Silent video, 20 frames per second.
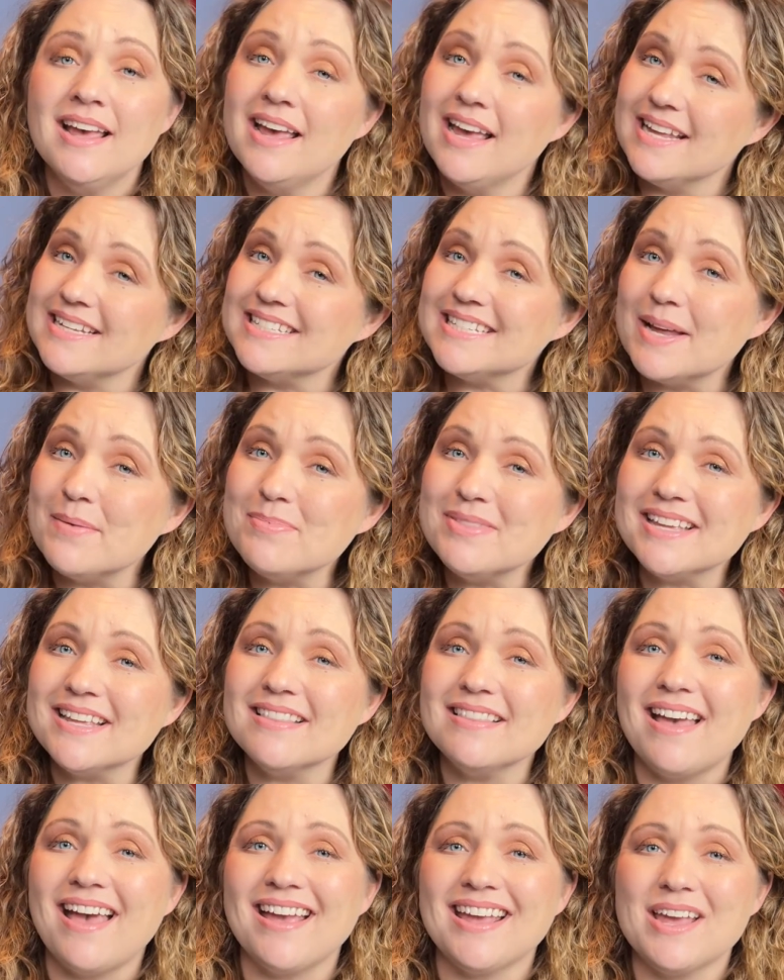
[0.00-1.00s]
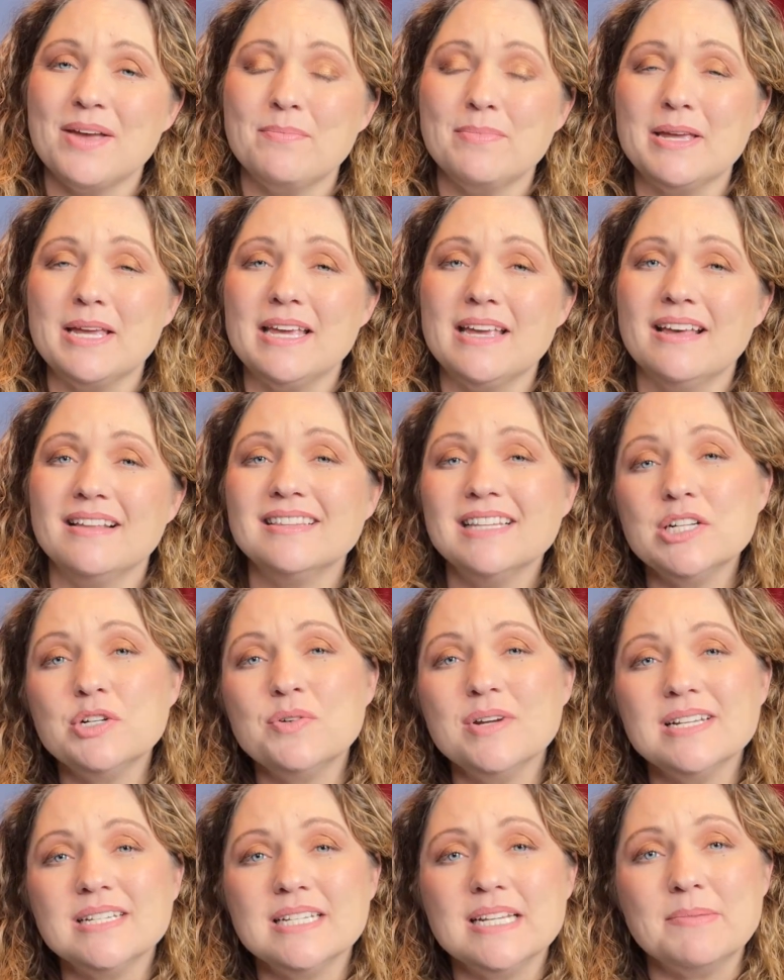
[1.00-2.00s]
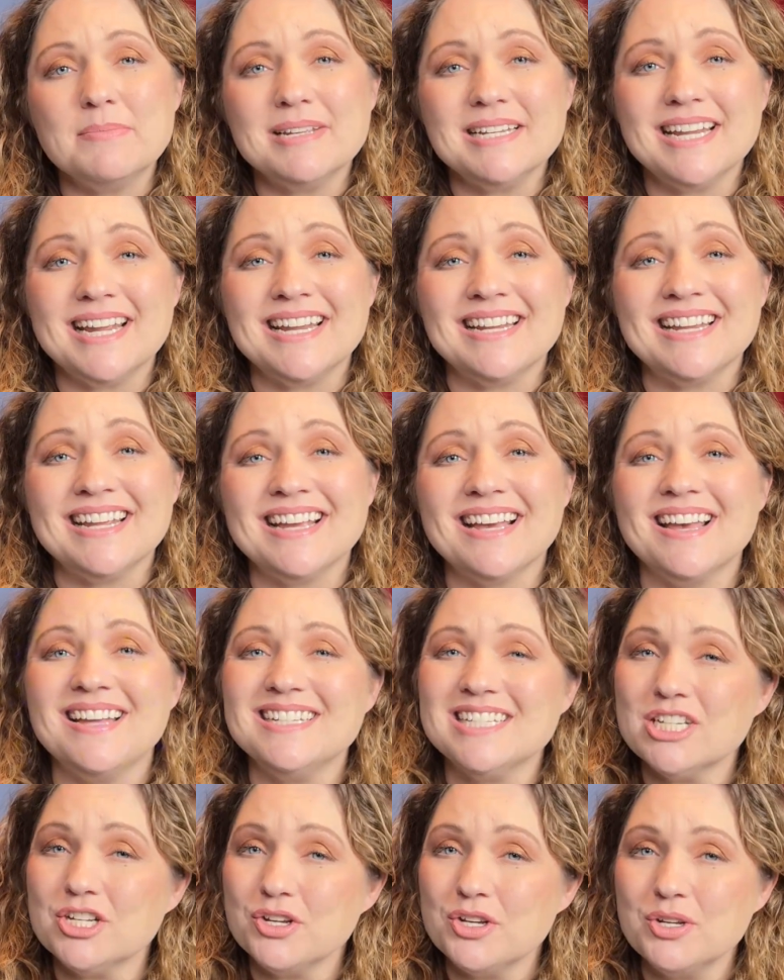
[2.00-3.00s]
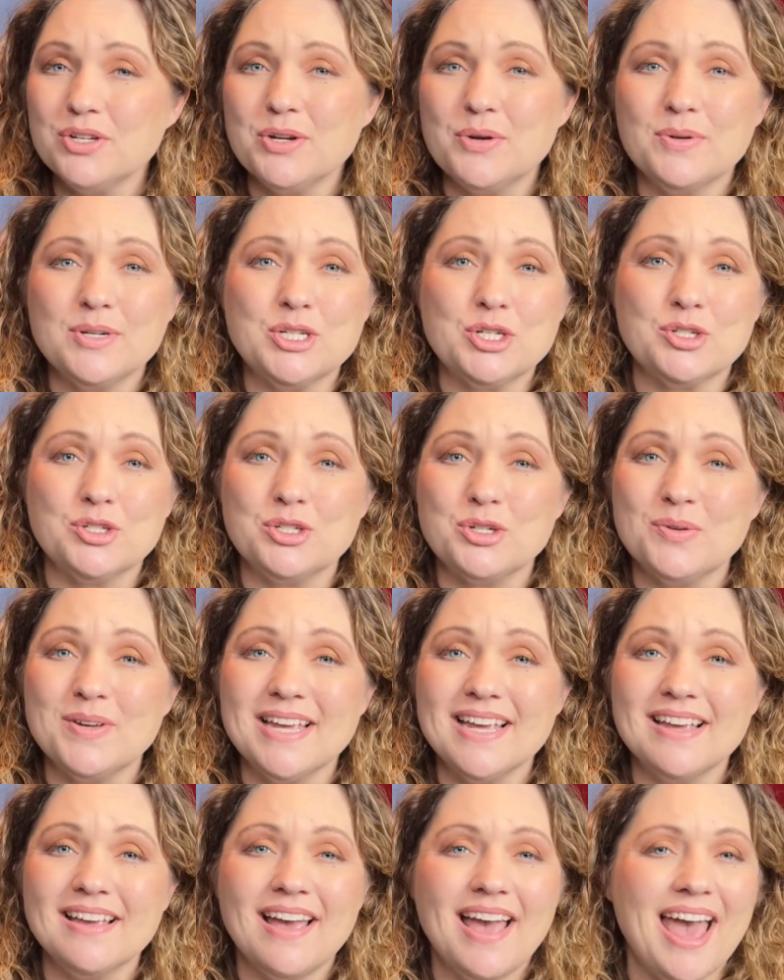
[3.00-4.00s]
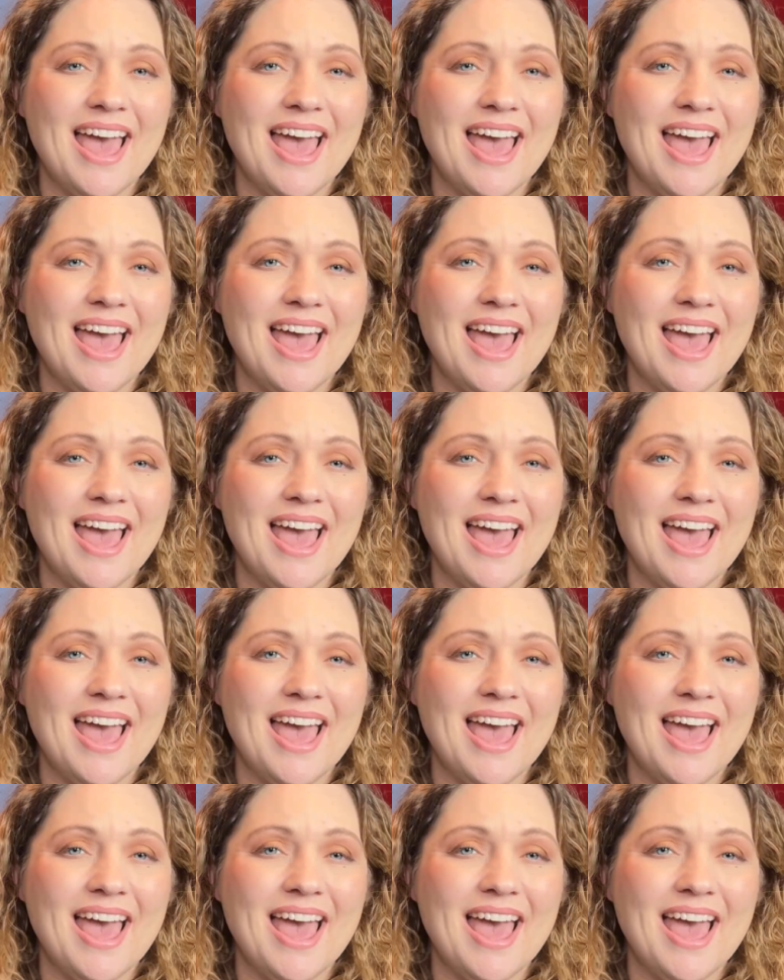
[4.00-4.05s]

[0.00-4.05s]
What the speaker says: It's something that can be a little intimidating until you know what you're doing,